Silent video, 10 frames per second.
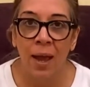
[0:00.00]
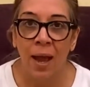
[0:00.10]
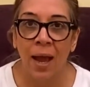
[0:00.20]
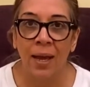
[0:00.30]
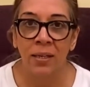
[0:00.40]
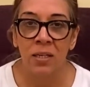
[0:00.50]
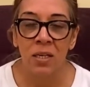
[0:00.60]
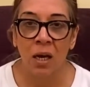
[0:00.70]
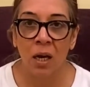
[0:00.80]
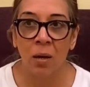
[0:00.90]
And
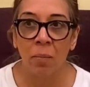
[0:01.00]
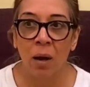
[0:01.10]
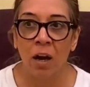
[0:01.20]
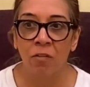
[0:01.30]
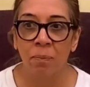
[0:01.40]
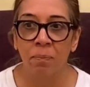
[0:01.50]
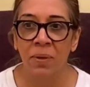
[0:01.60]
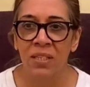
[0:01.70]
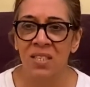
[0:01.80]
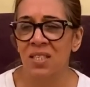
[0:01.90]
I've
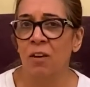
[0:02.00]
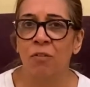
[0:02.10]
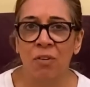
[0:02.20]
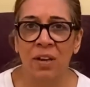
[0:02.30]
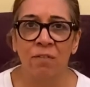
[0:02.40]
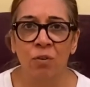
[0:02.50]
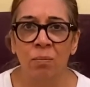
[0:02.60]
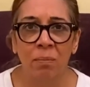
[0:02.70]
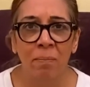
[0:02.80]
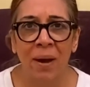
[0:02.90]
been suffering from
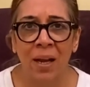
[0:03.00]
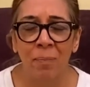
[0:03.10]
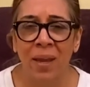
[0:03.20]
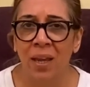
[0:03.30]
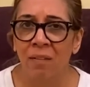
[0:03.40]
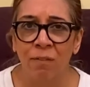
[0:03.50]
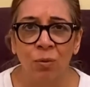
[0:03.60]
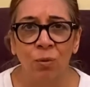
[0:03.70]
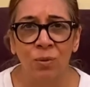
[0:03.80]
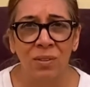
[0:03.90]
back pain
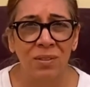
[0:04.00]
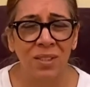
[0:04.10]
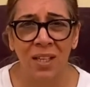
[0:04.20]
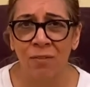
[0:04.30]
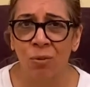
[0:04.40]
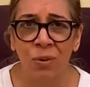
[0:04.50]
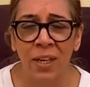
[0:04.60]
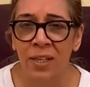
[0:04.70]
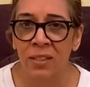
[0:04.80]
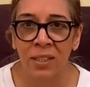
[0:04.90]
for several
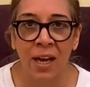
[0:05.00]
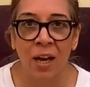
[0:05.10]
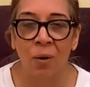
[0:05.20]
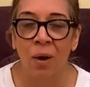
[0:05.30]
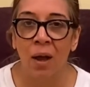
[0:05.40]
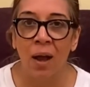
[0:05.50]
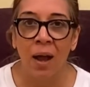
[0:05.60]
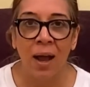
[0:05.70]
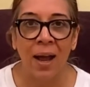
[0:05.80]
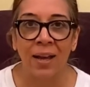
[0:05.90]
years now,
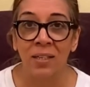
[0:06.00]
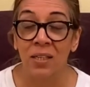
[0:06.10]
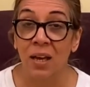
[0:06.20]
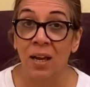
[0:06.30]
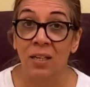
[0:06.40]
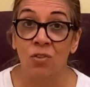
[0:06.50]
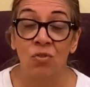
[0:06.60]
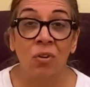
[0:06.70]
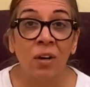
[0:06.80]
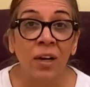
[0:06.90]
and had
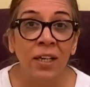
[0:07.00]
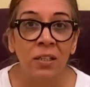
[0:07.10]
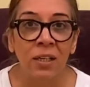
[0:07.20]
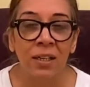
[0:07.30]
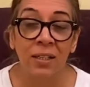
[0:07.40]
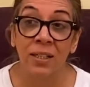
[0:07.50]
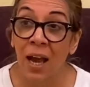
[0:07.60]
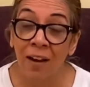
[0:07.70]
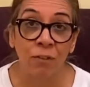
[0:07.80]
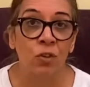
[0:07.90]
tried and
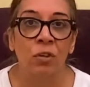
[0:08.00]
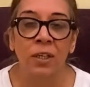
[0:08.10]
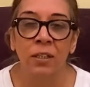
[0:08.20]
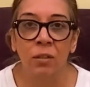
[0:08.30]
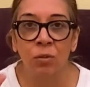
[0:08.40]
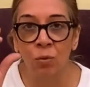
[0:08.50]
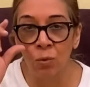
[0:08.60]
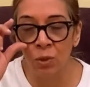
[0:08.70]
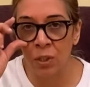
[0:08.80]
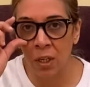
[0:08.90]
have tried
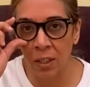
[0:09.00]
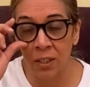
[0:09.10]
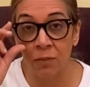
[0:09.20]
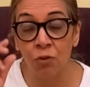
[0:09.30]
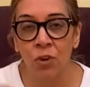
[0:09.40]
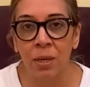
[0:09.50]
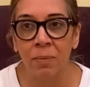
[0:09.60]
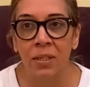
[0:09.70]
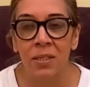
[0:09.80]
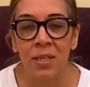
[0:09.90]
all kinds of
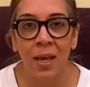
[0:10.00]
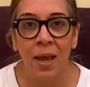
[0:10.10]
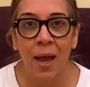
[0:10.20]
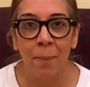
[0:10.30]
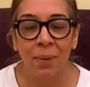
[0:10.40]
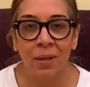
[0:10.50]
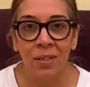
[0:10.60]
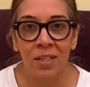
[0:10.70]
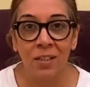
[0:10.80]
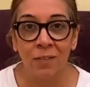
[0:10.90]
treatment,
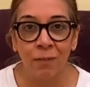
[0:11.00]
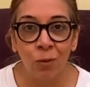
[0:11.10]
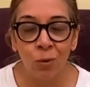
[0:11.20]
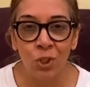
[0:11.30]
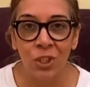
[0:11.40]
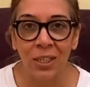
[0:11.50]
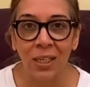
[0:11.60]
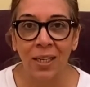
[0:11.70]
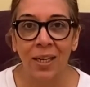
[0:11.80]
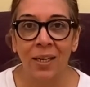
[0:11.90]
but
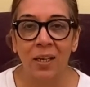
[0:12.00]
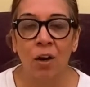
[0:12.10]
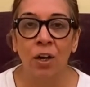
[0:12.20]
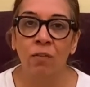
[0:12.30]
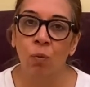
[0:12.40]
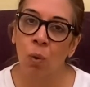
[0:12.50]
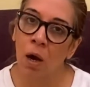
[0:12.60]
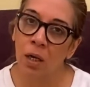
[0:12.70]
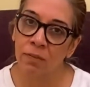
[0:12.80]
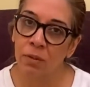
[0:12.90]
unfortunately it kind of
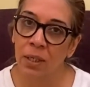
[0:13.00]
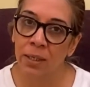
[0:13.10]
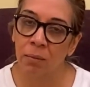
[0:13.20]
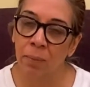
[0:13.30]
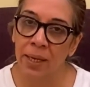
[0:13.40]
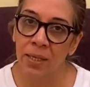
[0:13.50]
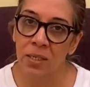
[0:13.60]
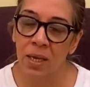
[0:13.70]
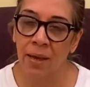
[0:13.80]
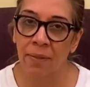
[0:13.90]
worked for a little bit
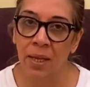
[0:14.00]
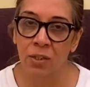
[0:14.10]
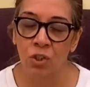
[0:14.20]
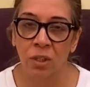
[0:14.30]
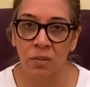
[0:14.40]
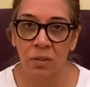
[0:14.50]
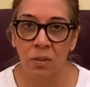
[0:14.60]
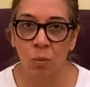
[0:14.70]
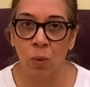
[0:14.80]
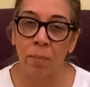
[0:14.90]
and then just
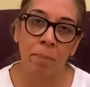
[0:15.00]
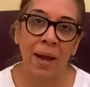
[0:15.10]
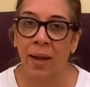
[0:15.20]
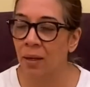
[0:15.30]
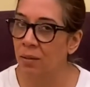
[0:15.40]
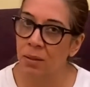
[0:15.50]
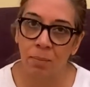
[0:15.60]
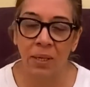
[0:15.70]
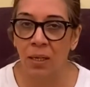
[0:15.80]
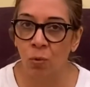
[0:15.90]
went back to
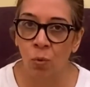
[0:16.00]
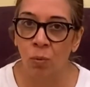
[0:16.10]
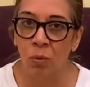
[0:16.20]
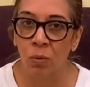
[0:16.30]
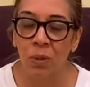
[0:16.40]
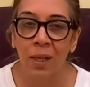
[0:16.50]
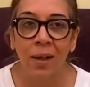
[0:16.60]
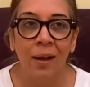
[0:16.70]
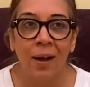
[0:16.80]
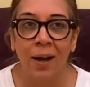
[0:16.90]
being normal,
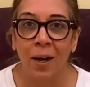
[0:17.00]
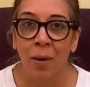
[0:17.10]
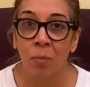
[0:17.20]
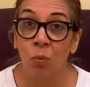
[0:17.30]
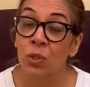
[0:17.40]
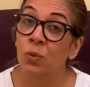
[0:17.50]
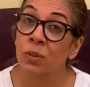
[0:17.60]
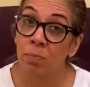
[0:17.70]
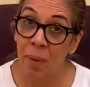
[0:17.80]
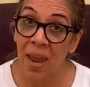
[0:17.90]
which
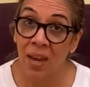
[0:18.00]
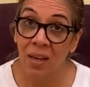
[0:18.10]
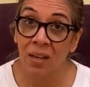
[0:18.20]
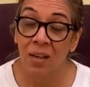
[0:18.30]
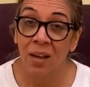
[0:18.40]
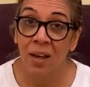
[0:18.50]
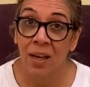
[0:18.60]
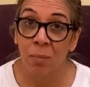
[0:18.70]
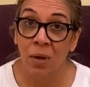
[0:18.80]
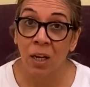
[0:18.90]
was pain
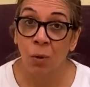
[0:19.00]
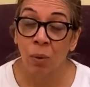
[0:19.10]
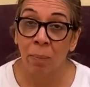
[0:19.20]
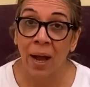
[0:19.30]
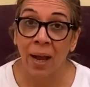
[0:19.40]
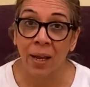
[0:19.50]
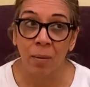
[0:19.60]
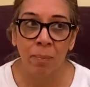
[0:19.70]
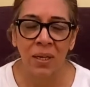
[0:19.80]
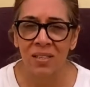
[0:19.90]
in my lower back.
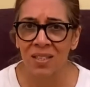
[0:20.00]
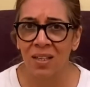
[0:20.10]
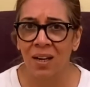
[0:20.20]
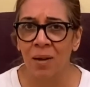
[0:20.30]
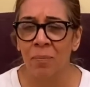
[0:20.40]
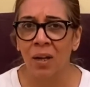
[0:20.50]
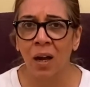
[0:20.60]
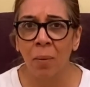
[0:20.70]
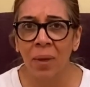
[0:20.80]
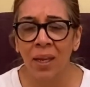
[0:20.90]
But
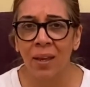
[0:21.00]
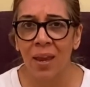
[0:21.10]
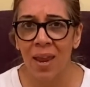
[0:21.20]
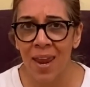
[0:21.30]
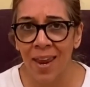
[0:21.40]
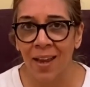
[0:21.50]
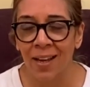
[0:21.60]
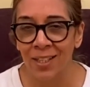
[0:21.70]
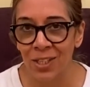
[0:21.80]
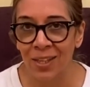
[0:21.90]
coming here
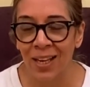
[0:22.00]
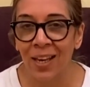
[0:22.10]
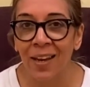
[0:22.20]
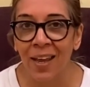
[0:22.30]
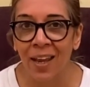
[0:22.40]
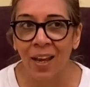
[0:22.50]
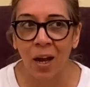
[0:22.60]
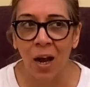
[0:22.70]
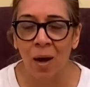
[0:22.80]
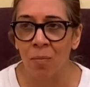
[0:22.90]
to the clinic,
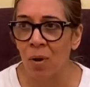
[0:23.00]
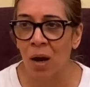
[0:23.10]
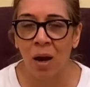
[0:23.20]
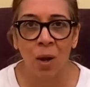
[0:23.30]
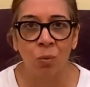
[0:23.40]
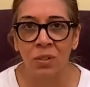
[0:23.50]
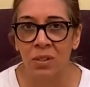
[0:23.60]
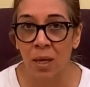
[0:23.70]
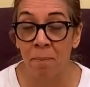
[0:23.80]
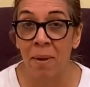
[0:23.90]
I was
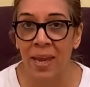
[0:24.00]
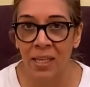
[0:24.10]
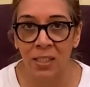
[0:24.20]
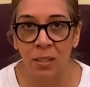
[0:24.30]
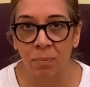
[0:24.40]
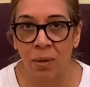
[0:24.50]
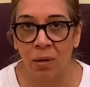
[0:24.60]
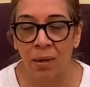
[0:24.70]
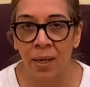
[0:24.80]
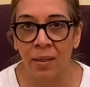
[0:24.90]
amazed
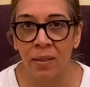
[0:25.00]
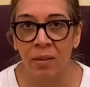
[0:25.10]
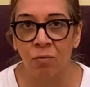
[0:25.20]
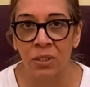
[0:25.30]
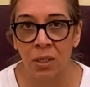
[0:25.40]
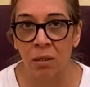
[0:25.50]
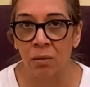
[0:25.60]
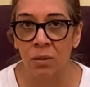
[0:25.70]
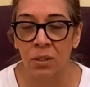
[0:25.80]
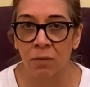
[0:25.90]
by the
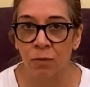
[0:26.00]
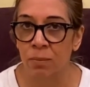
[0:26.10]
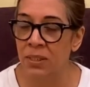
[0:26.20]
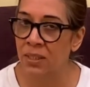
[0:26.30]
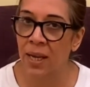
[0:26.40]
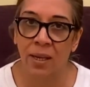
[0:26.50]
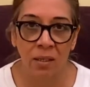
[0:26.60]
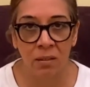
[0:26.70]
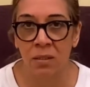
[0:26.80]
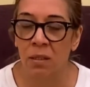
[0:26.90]
results from the
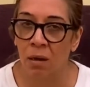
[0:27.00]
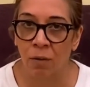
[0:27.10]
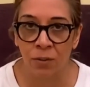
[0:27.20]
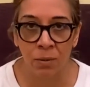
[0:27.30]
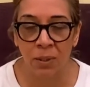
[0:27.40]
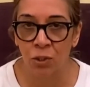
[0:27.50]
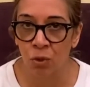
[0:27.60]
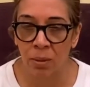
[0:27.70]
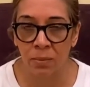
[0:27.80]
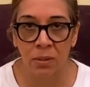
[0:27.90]
second after my
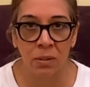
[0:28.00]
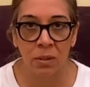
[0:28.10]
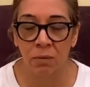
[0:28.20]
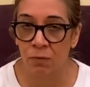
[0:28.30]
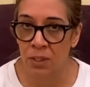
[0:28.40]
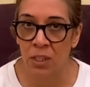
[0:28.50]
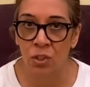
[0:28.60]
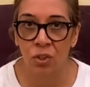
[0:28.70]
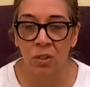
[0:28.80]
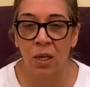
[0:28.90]
treatment
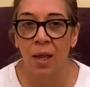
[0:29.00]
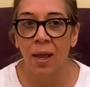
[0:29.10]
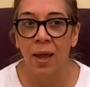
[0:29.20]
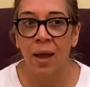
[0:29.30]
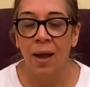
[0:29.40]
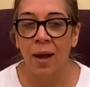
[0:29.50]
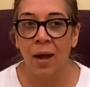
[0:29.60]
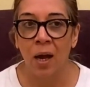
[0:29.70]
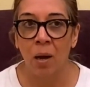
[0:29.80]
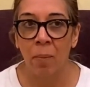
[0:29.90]
finished,
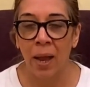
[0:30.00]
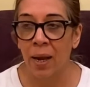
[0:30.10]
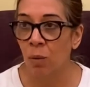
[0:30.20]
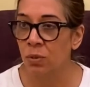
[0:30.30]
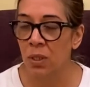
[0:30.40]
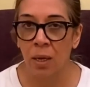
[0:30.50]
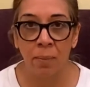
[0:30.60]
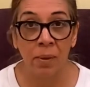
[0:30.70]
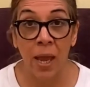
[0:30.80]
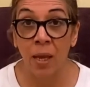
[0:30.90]
and I was
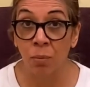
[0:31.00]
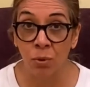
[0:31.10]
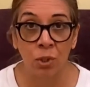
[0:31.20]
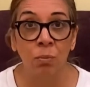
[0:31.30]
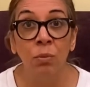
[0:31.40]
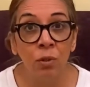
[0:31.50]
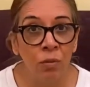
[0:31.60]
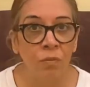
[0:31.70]
able to move